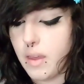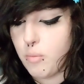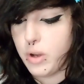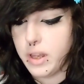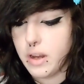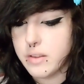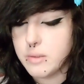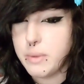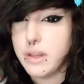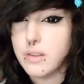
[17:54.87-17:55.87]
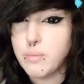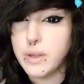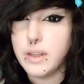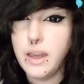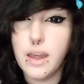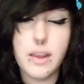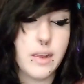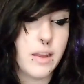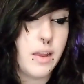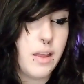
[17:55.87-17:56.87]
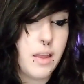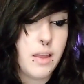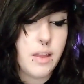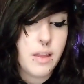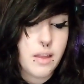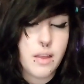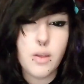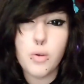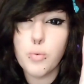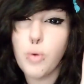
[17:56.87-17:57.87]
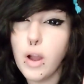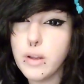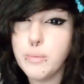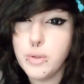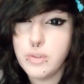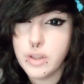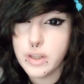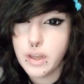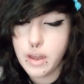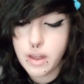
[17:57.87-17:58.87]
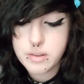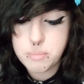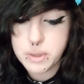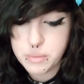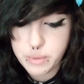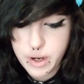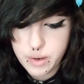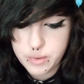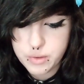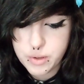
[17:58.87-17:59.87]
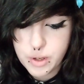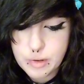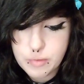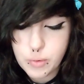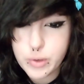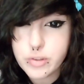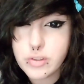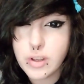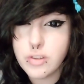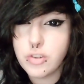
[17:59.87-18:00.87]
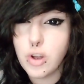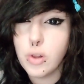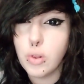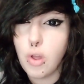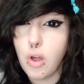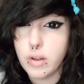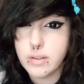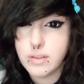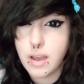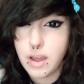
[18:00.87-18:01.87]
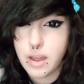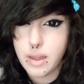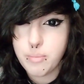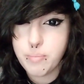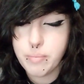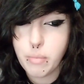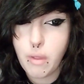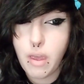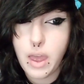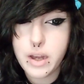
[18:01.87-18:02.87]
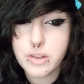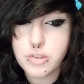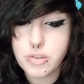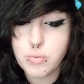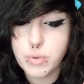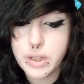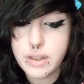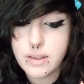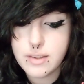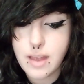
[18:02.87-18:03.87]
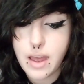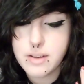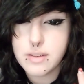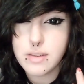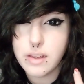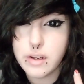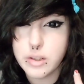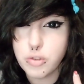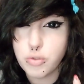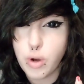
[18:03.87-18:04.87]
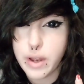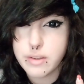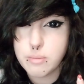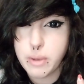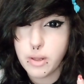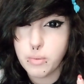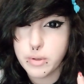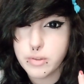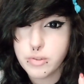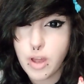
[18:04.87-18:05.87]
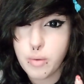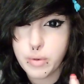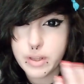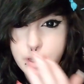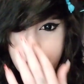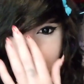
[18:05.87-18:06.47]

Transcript: am running out of space, but yeah, rock music has been around for such a long time, and it's just really sad to see it in this dry spell where there's not really a